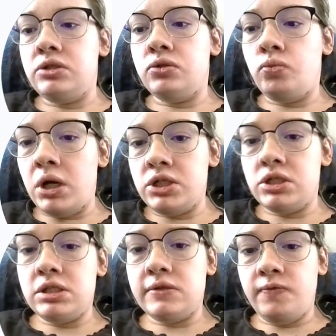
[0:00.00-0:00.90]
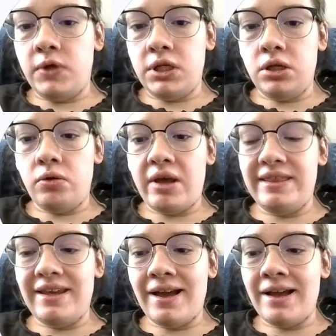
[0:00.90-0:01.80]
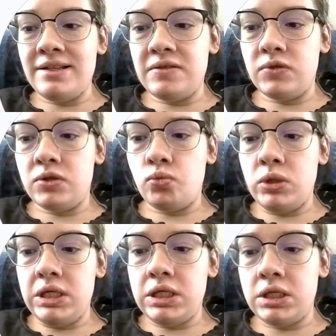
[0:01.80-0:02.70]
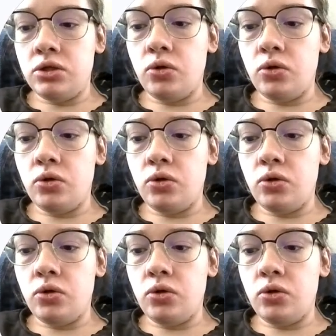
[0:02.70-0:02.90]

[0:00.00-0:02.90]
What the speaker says: to watch this video at the end of the week.